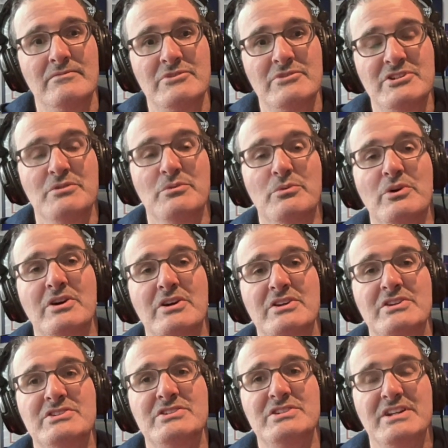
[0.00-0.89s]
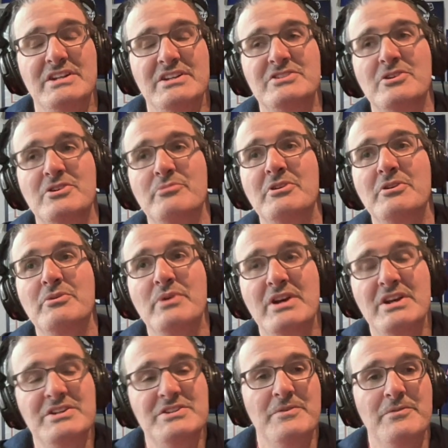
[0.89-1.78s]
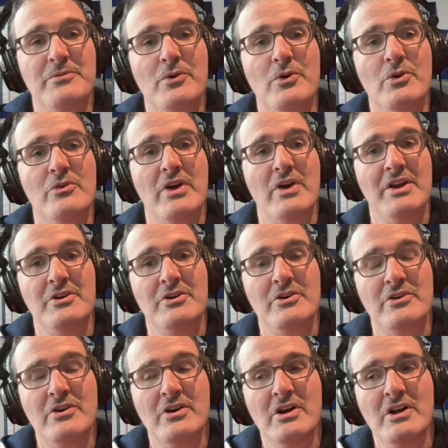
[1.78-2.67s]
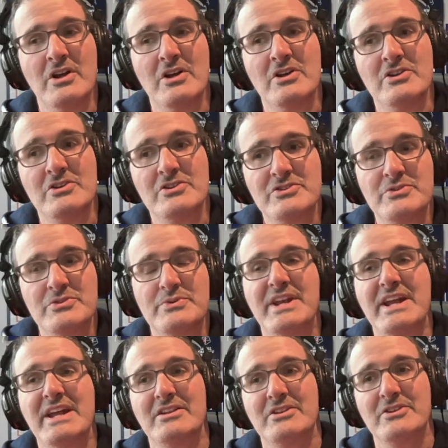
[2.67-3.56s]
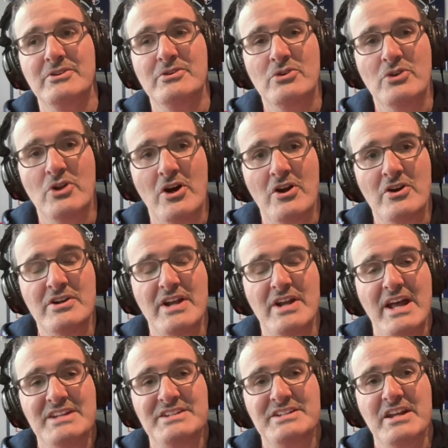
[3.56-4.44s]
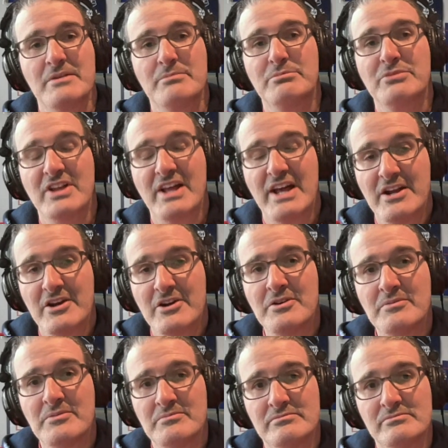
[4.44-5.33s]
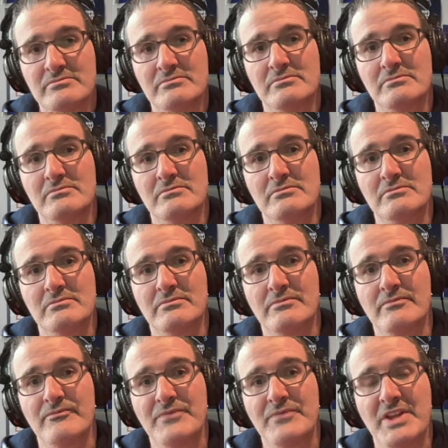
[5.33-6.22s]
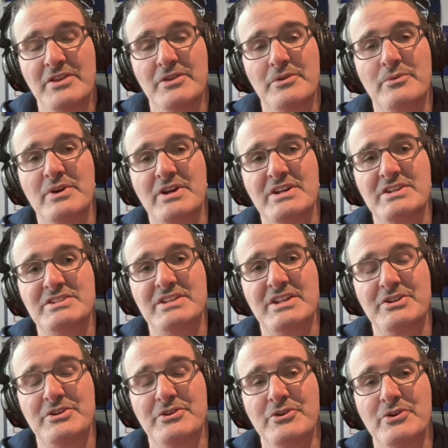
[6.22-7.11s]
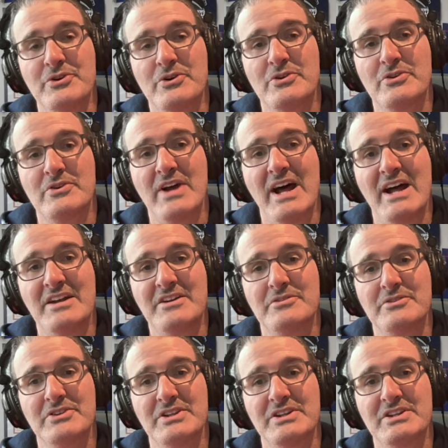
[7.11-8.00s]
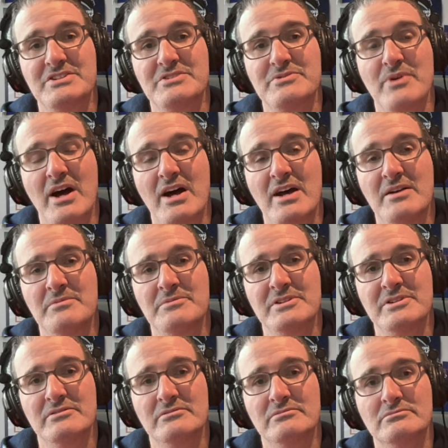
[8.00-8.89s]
She was, in so many ways, the forerunner to Caitlin Clark as a player in the ways that the New Yorker accurately described.